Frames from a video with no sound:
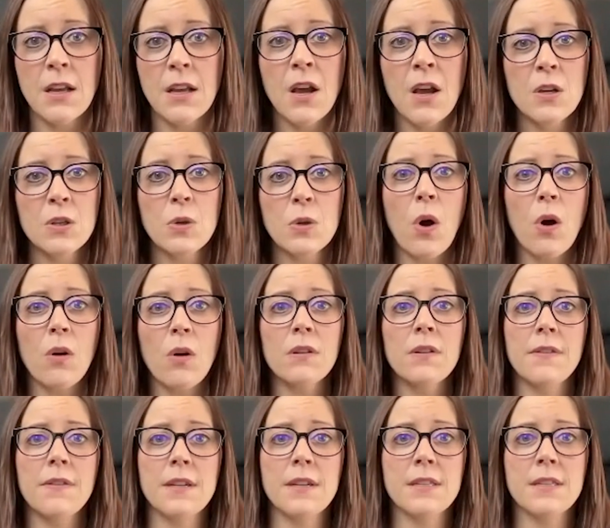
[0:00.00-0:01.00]
So all of
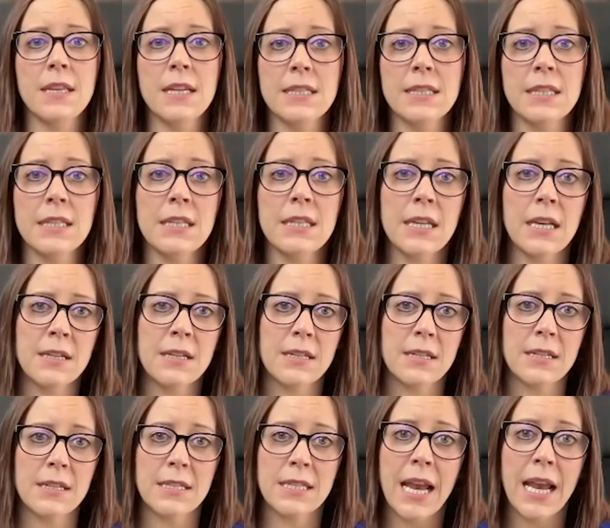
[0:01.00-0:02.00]
these things at the end of the
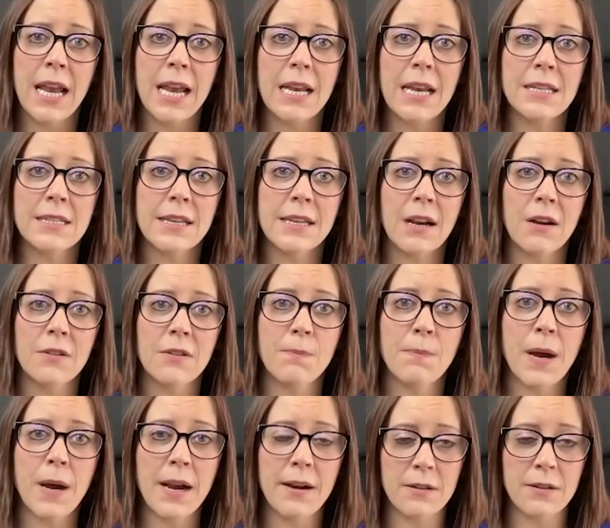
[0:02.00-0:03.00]
day scared the
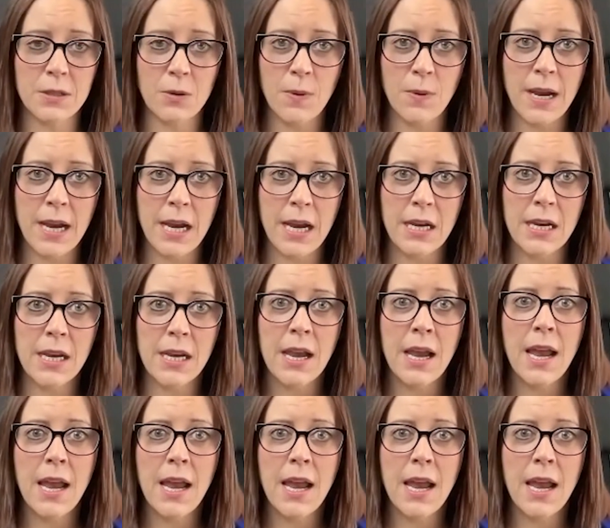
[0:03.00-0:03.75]
buyers away.